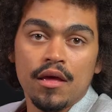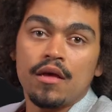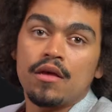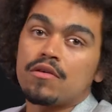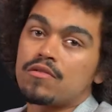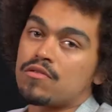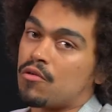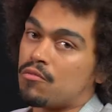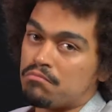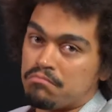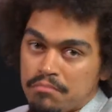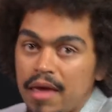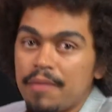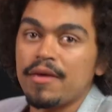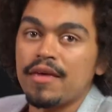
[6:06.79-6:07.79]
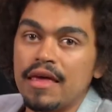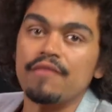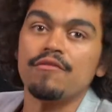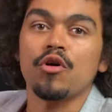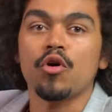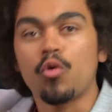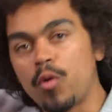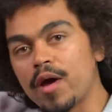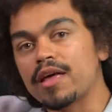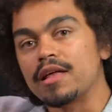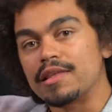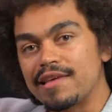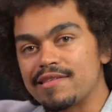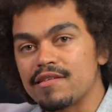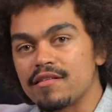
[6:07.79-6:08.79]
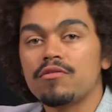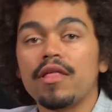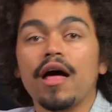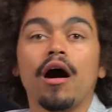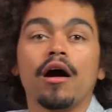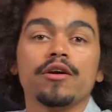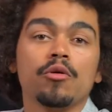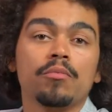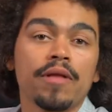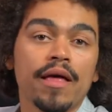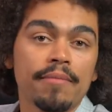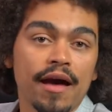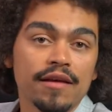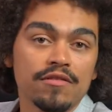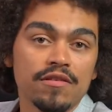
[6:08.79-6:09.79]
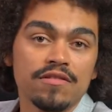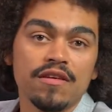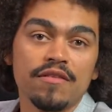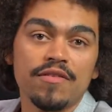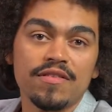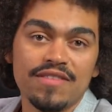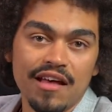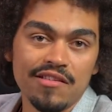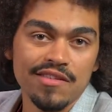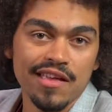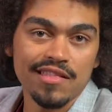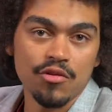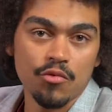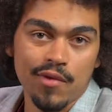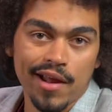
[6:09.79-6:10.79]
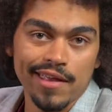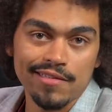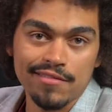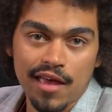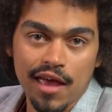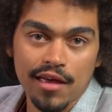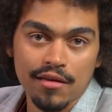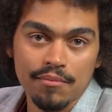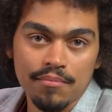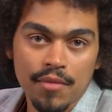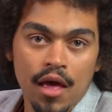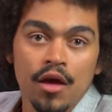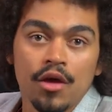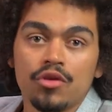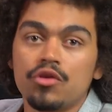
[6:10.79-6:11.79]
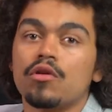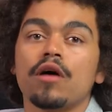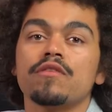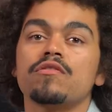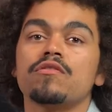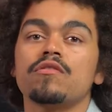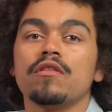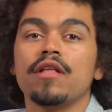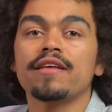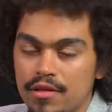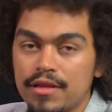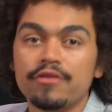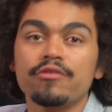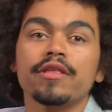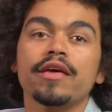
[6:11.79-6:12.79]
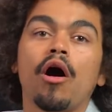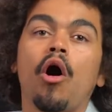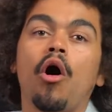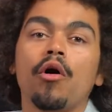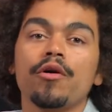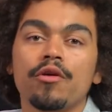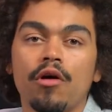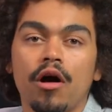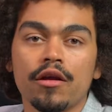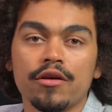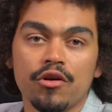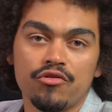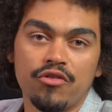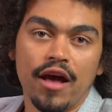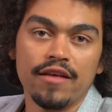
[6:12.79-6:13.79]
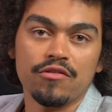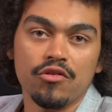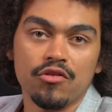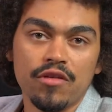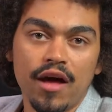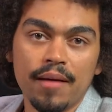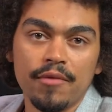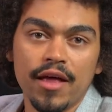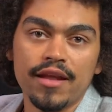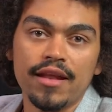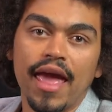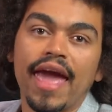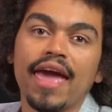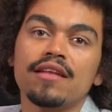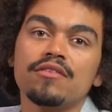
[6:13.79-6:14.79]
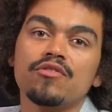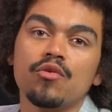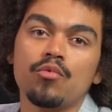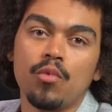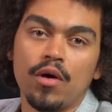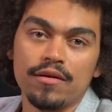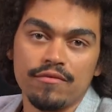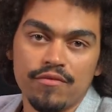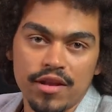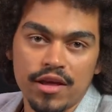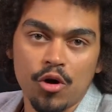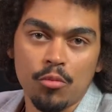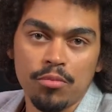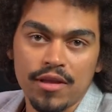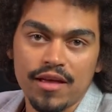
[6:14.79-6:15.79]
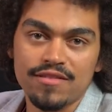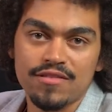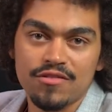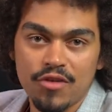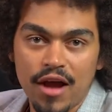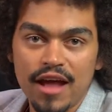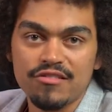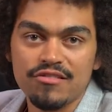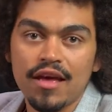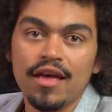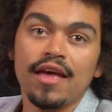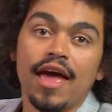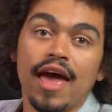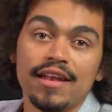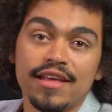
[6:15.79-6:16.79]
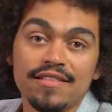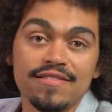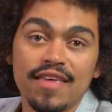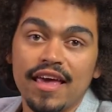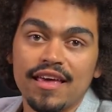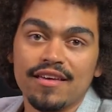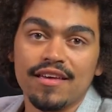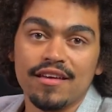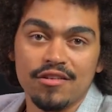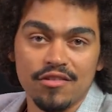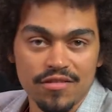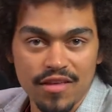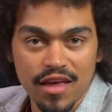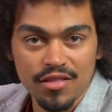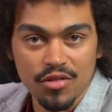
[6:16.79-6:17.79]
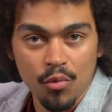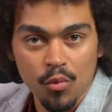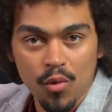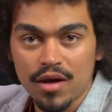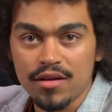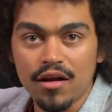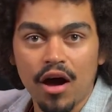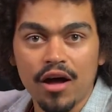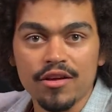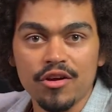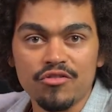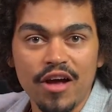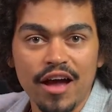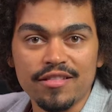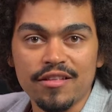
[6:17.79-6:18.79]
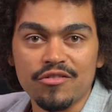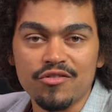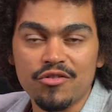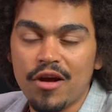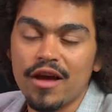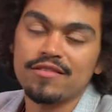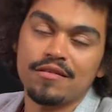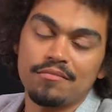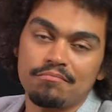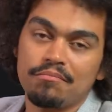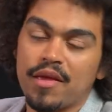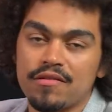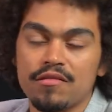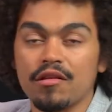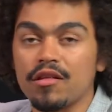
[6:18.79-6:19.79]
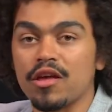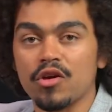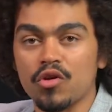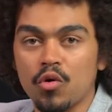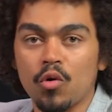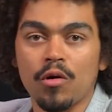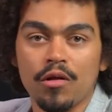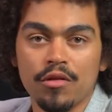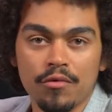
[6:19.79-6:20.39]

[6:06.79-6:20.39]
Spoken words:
So maybe give a quick listen to that audio playback to see if it sounds like the right take. You can also select literally all your audio tracks in your timeline and your one video plus scratch and hit sync, and it'll sync the one audio track that is correct and basically ignore all the